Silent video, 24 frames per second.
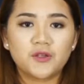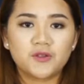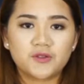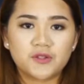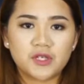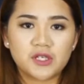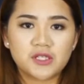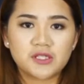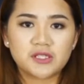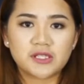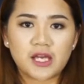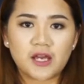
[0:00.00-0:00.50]

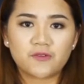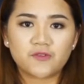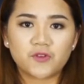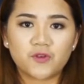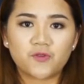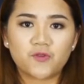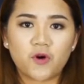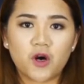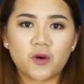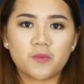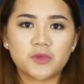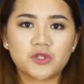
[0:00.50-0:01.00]
This
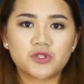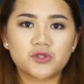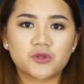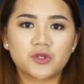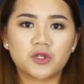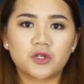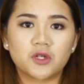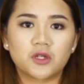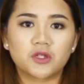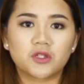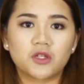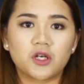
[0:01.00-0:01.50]
after
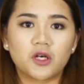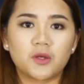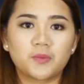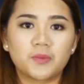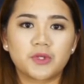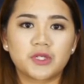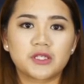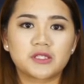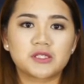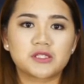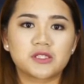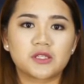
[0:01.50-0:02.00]
pharmaceutical
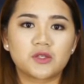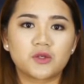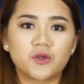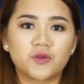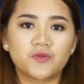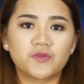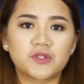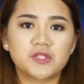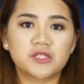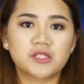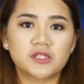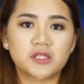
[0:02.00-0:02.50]
company
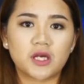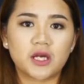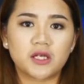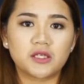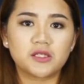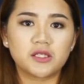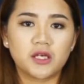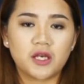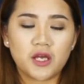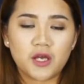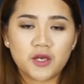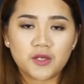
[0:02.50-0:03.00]
Sanofi
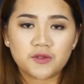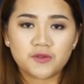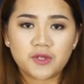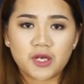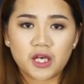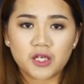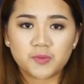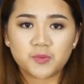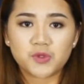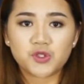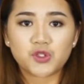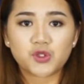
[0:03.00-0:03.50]
said
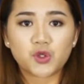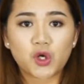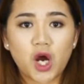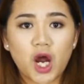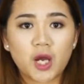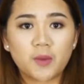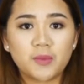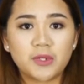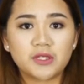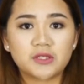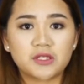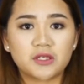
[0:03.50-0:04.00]
that
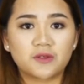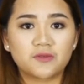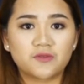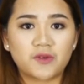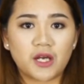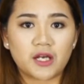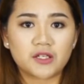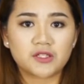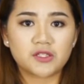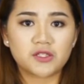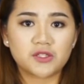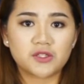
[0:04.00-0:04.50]
prescribing
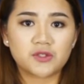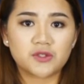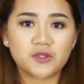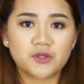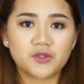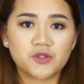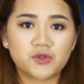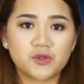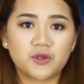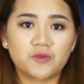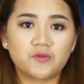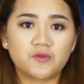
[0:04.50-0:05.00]
Dengvaxia to
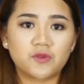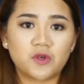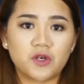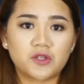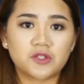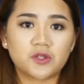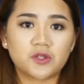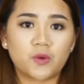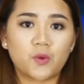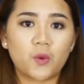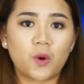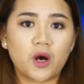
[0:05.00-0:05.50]
those who have
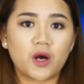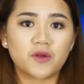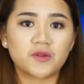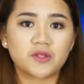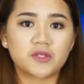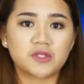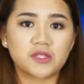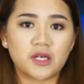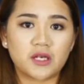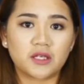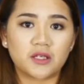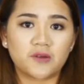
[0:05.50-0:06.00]
not acquired
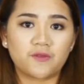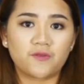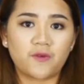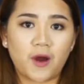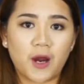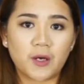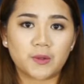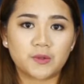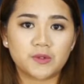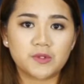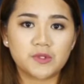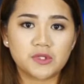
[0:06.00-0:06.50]
the dengue
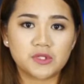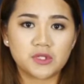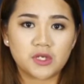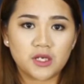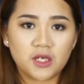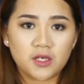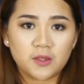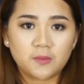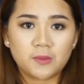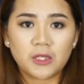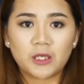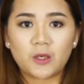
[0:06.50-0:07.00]
virus
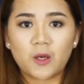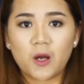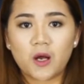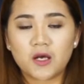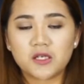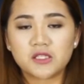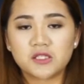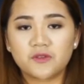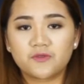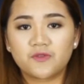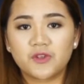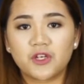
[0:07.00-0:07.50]
may
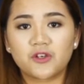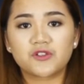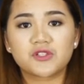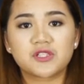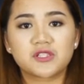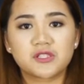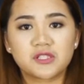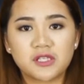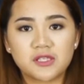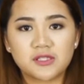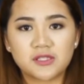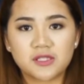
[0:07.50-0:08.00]
cause severe
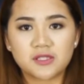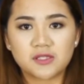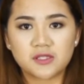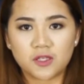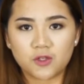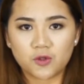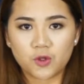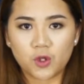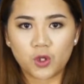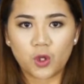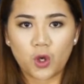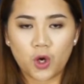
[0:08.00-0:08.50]
diseases
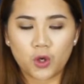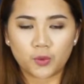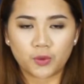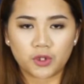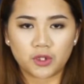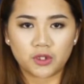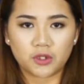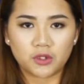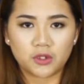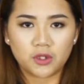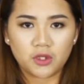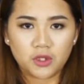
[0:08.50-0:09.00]
in the long
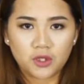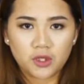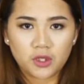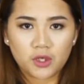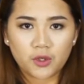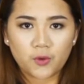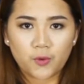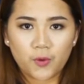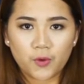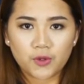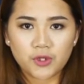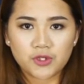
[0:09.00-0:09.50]
run.
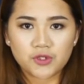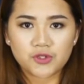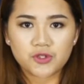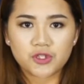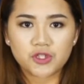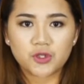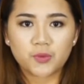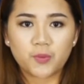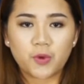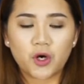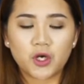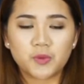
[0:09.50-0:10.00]
According to the
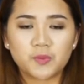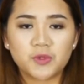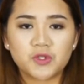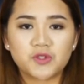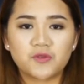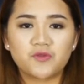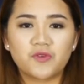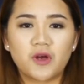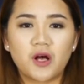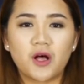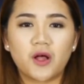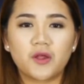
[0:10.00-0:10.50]
Department
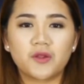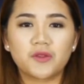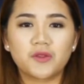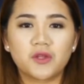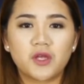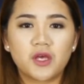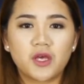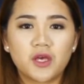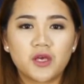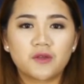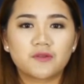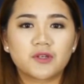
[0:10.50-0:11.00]
of
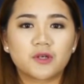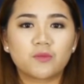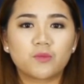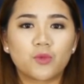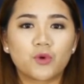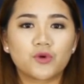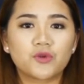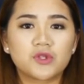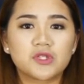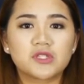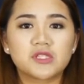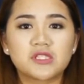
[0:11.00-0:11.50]
Health, there are more than